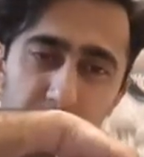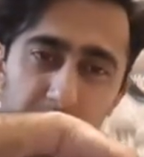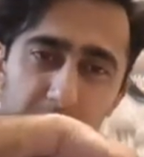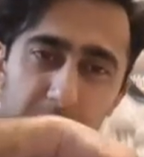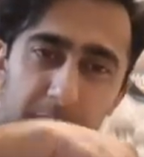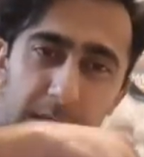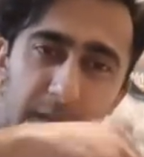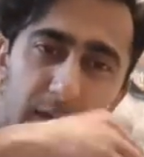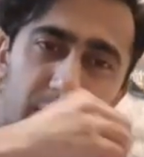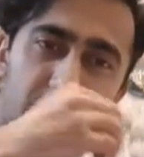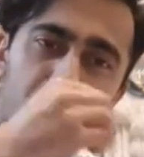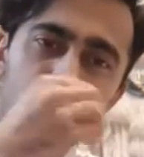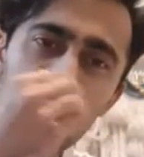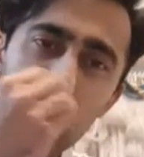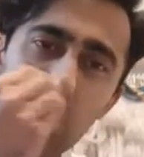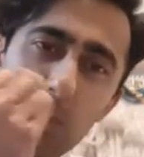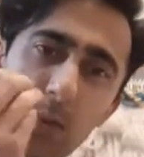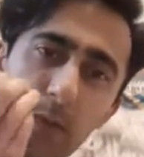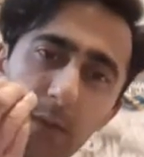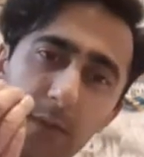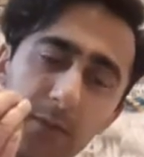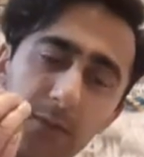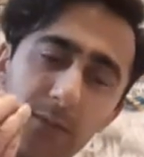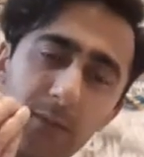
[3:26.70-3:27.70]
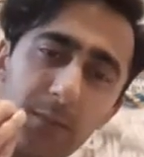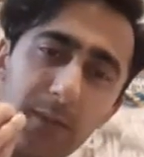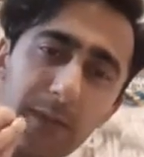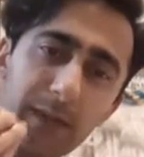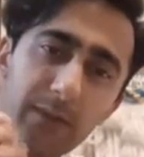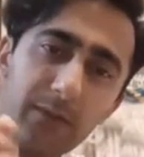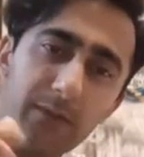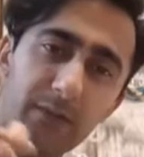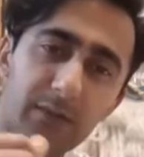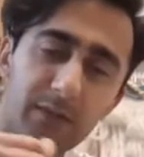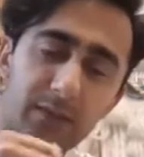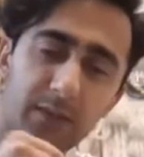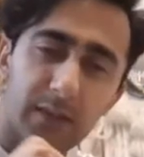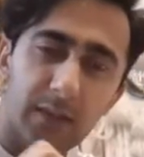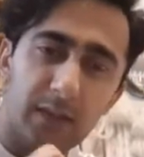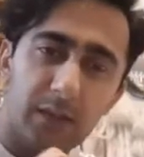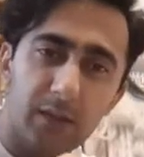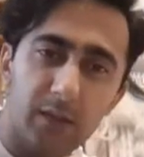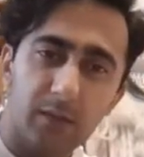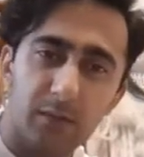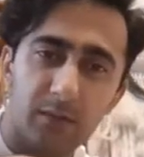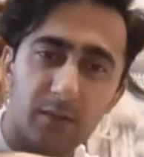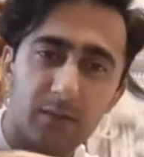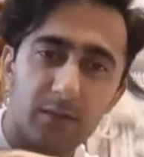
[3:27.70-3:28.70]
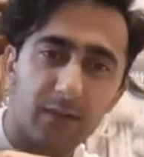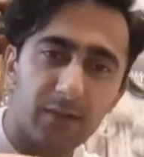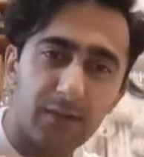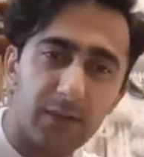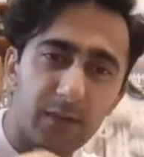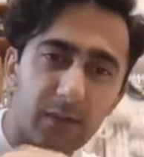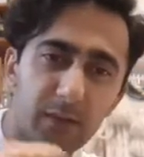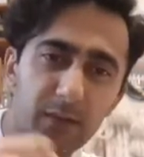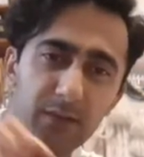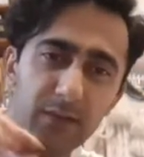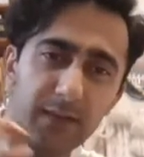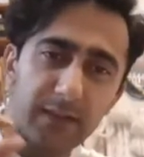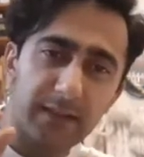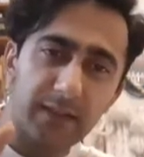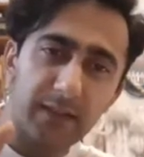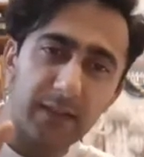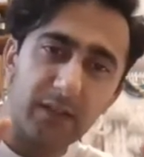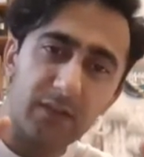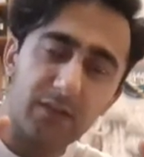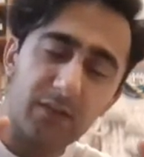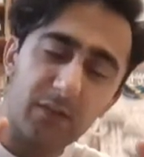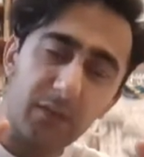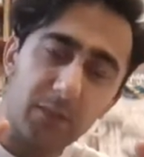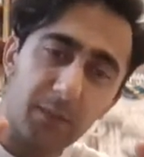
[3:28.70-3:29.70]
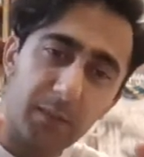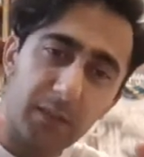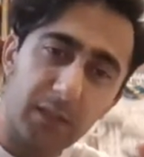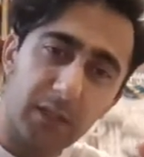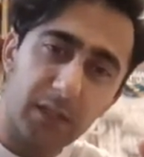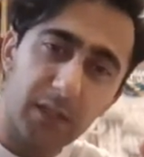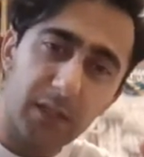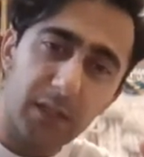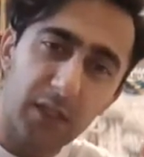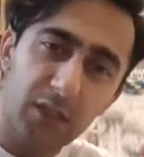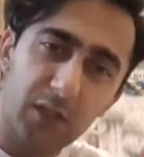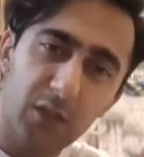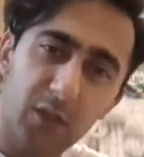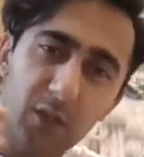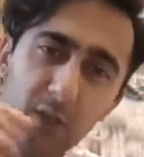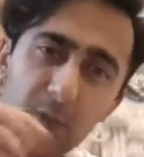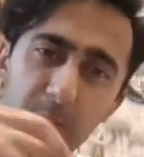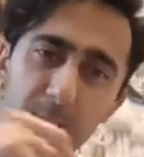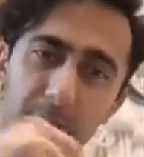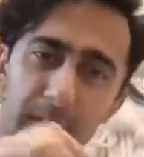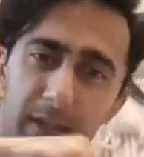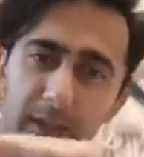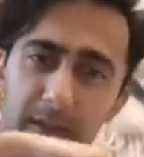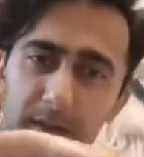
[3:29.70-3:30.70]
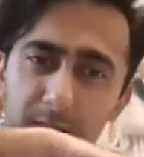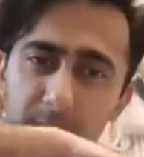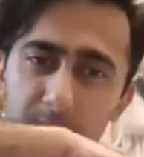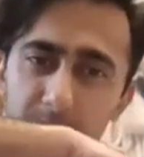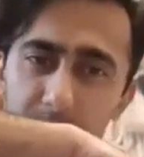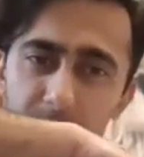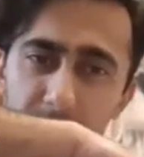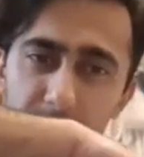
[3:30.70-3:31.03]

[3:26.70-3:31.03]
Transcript: I don't know what spices they used. It feels like there's a bit of cumin,